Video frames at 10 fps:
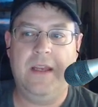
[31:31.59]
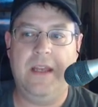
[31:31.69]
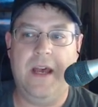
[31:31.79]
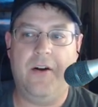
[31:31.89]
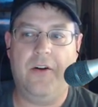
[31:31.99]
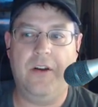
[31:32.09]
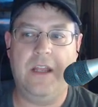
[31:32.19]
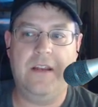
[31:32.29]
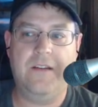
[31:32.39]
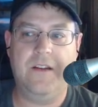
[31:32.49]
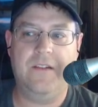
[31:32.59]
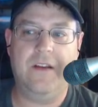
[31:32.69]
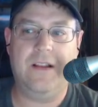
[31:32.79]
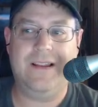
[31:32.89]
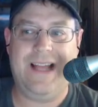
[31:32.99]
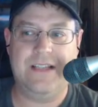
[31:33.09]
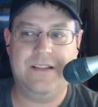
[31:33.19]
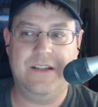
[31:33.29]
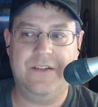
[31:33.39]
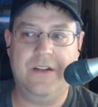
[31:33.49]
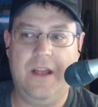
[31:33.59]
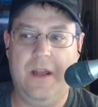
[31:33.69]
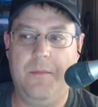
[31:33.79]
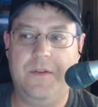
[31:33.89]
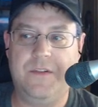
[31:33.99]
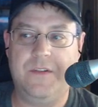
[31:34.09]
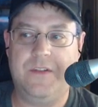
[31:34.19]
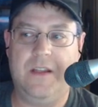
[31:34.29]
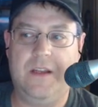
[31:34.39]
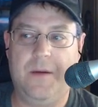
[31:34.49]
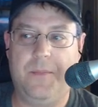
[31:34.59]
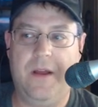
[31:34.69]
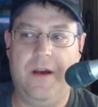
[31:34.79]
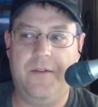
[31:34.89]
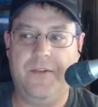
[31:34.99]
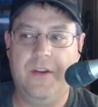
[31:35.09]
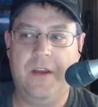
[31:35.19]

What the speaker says: He had a herniated disc last season and missed the Stanley Cup playoffs